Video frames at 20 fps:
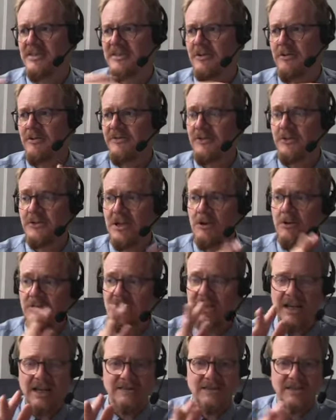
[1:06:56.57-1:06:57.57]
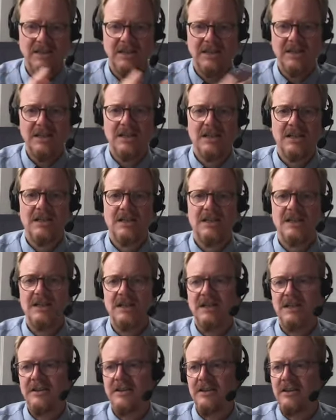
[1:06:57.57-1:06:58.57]
So if you don't get
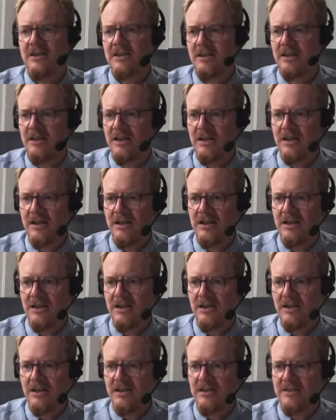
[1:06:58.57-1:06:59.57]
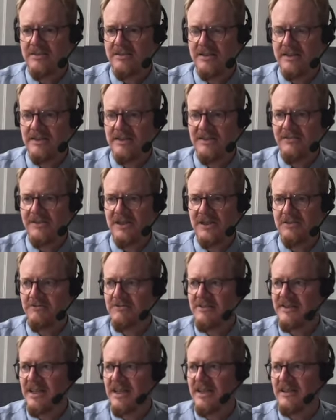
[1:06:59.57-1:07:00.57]
a significant
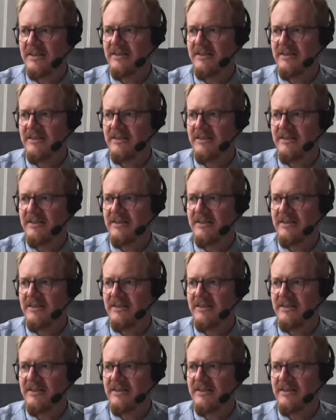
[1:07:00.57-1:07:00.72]
result,